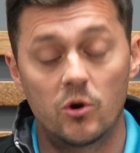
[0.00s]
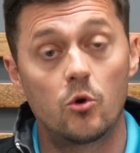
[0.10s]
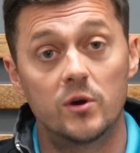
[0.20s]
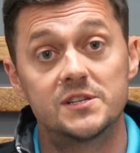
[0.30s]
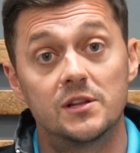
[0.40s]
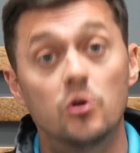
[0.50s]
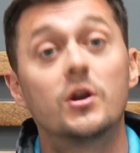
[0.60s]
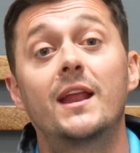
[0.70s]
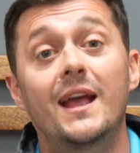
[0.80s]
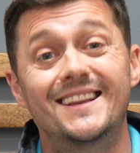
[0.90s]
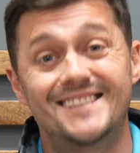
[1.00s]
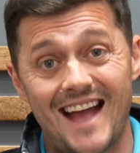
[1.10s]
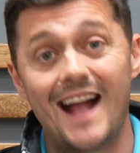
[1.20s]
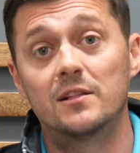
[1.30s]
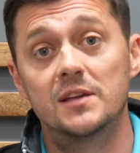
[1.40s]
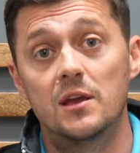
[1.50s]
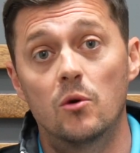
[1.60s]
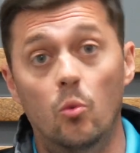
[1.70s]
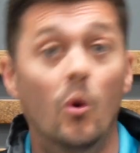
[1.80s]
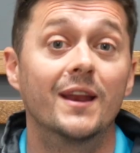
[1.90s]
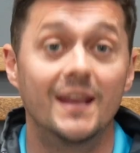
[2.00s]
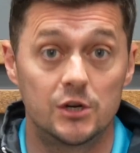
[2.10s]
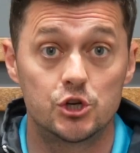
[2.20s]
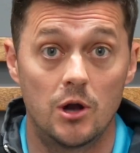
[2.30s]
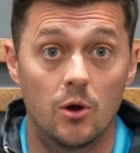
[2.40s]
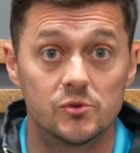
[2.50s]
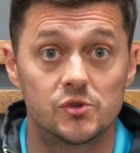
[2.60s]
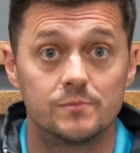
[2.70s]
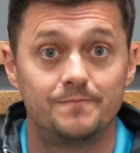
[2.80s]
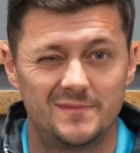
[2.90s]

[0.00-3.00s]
we're going to look at exactly what it shows.